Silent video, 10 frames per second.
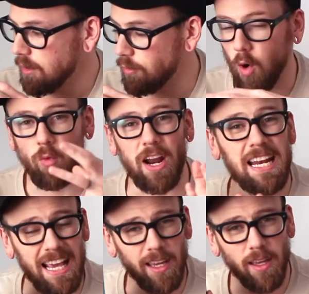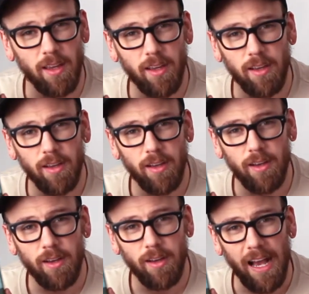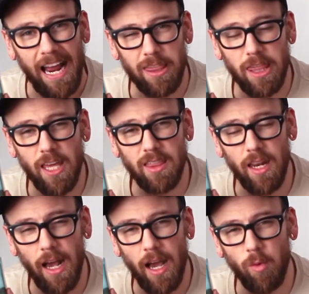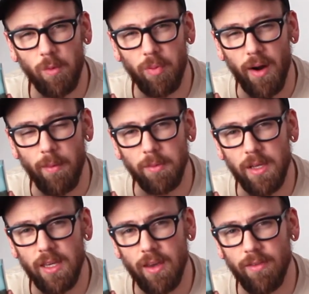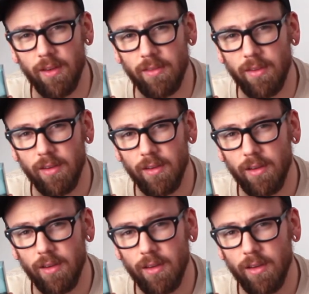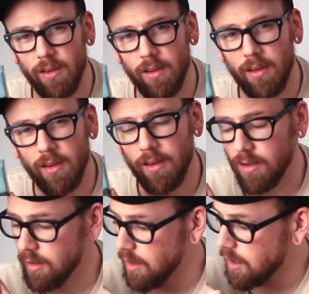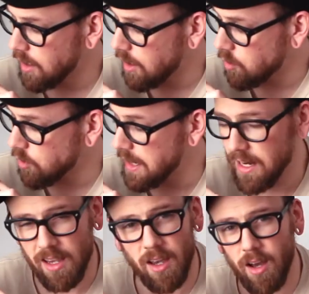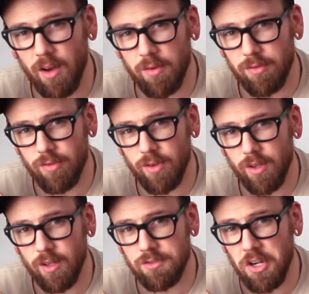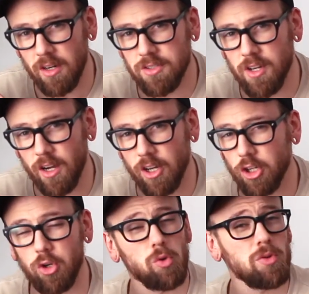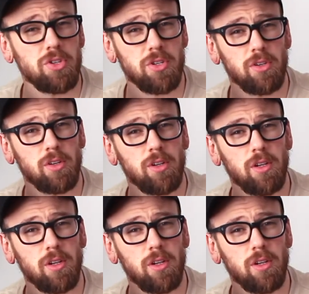For a rating, I think that I would probably give it a rating of Duck Duck Goose,